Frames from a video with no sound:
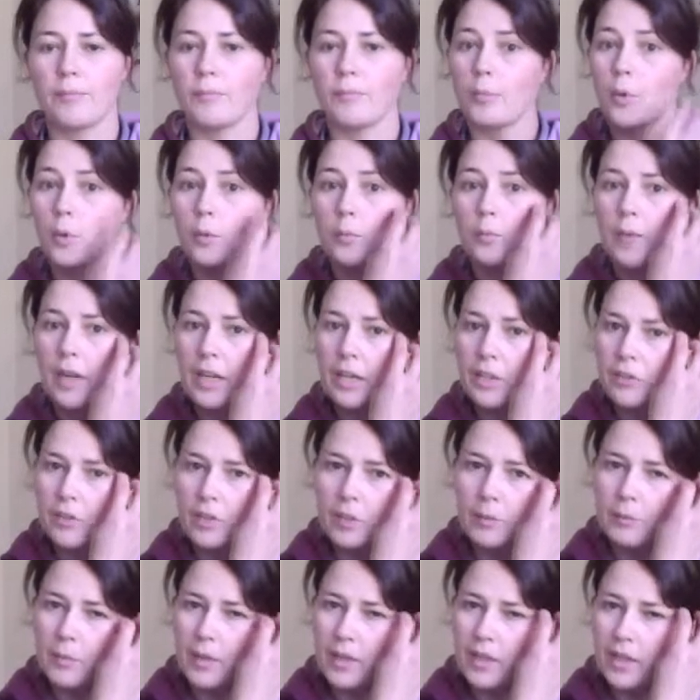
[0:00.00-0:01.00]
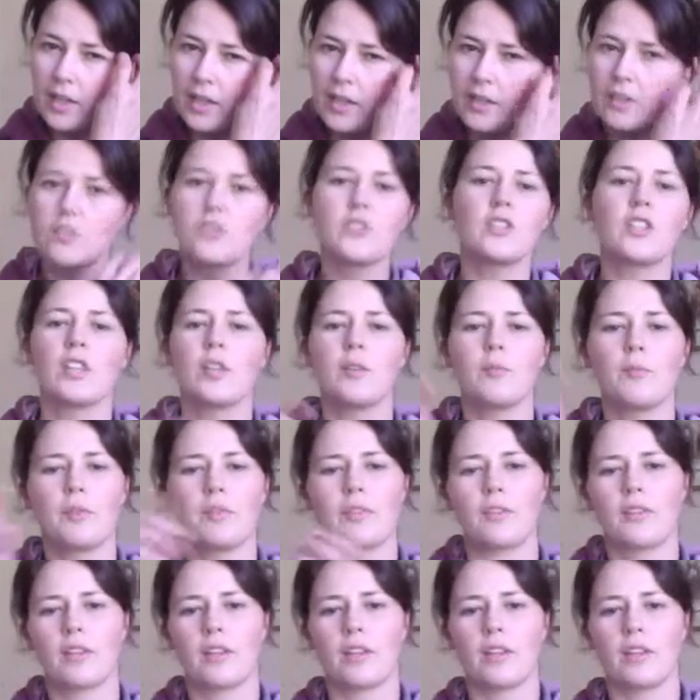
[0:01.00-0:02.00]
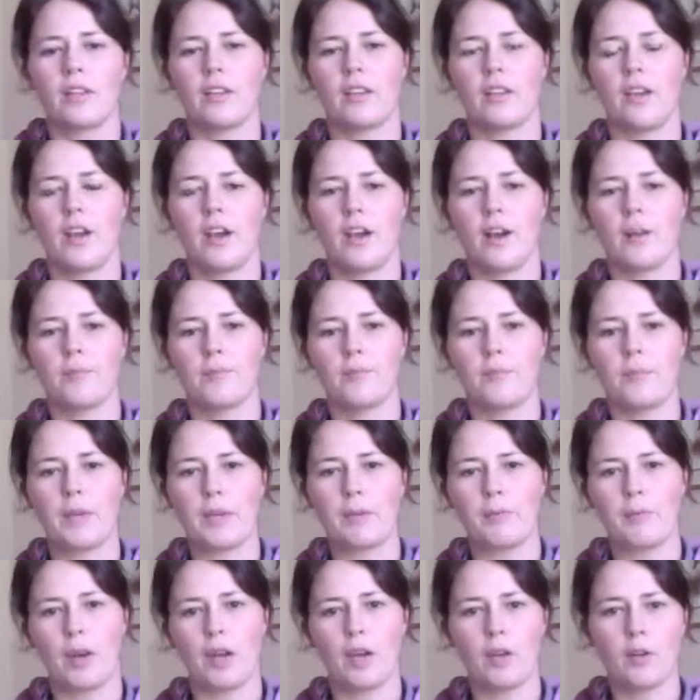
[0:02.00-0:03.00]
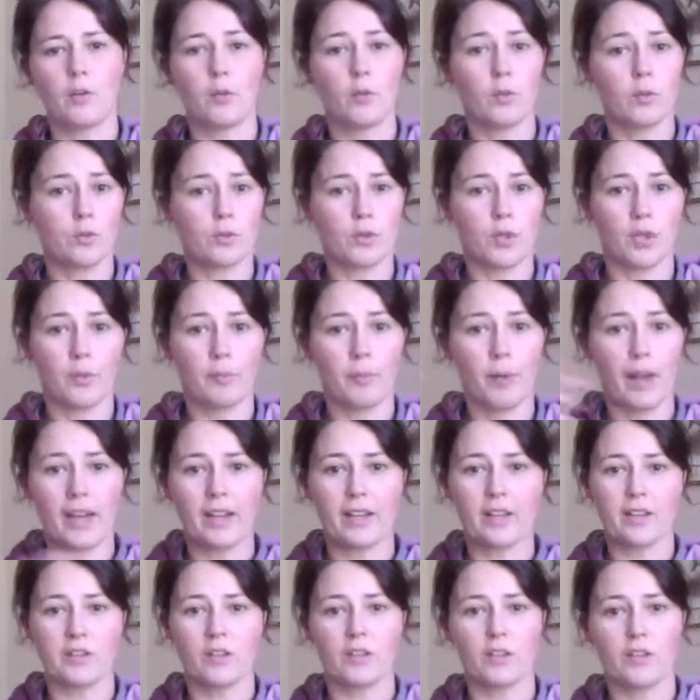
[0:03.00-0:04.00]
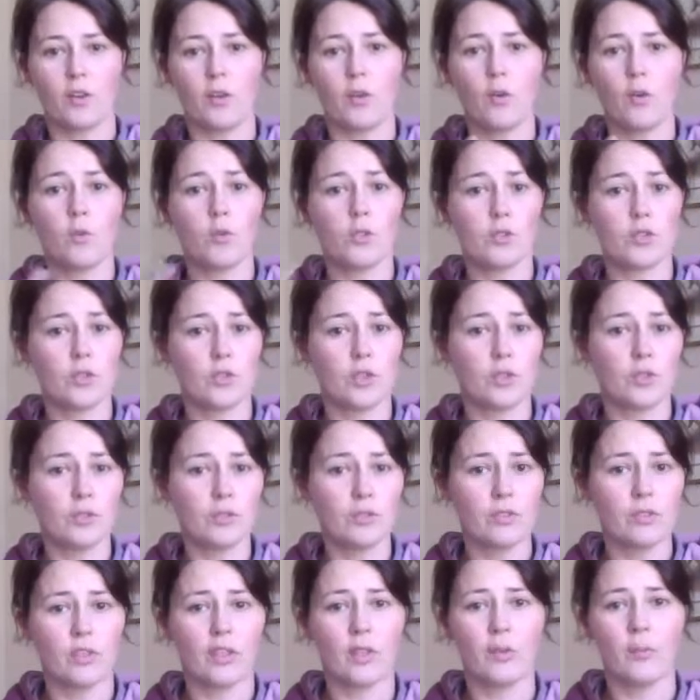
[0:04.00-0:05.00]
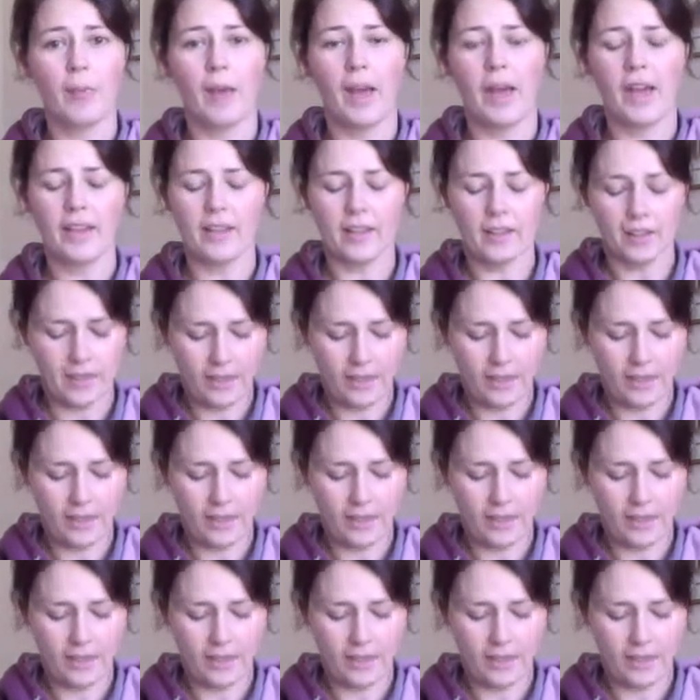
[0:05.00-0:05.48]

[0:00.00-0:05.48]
bought my green one last year with the me and my horse on the back and the horseshoes on the back.